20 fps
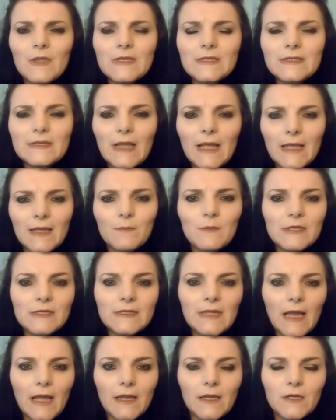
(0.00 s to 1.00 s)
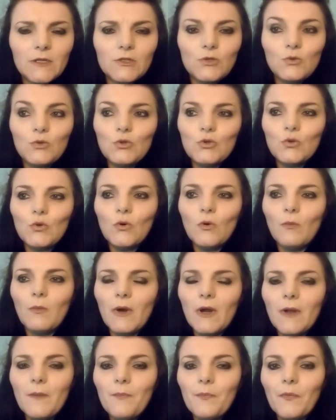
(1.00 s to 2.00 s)
same as that initial
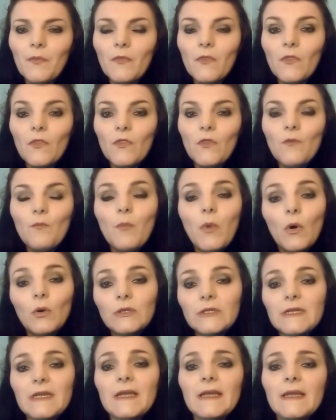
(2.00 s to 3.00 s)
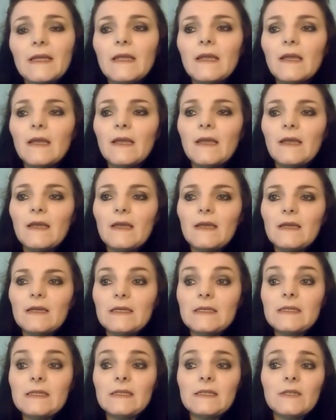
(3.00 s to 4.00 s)
trauma, the body
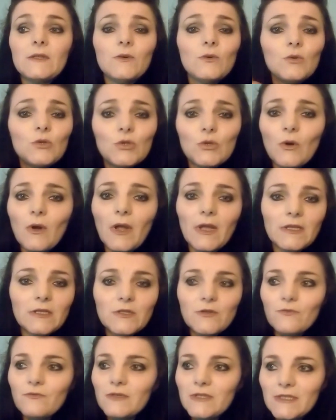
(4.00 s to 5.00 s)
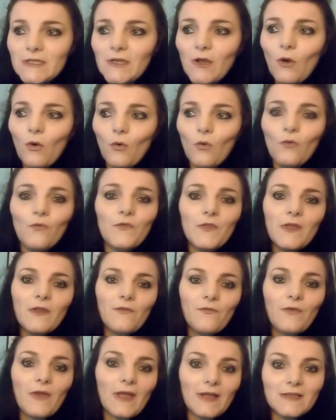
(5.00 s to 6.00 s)
is still trying to resolve the
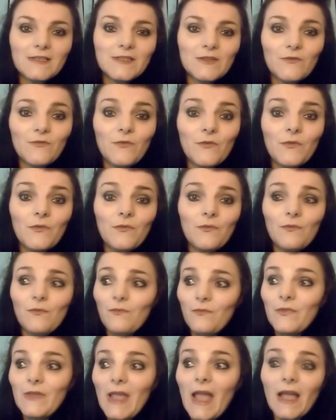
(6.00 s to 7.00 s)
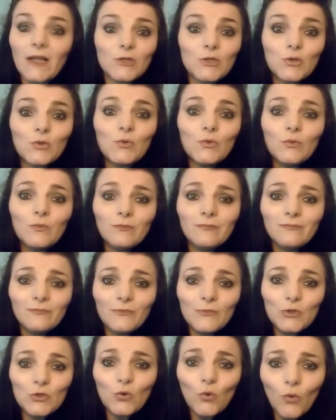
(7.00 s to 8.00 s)
effects of the actual
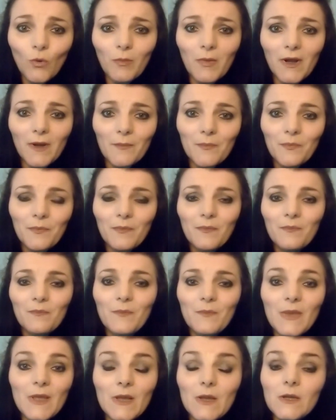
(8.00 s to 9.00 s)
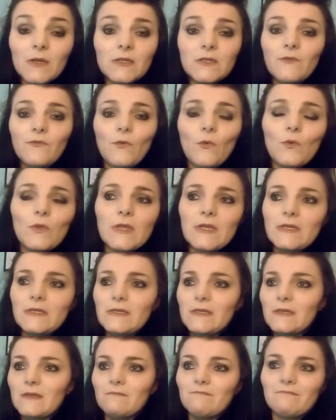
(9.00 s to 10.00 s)
trauma because of all
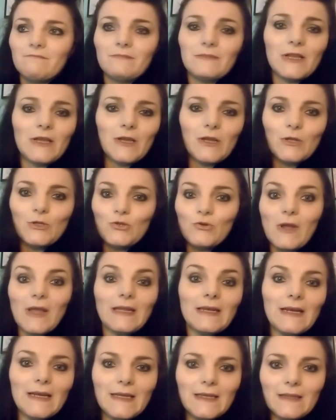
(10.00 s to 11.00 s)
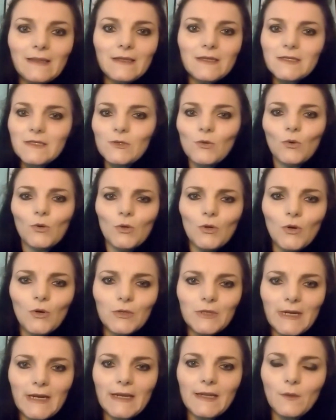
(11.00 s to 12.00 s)
this adrenaline that's not
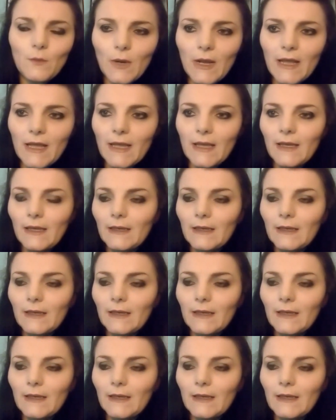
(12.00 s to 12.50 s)
gone anywhere.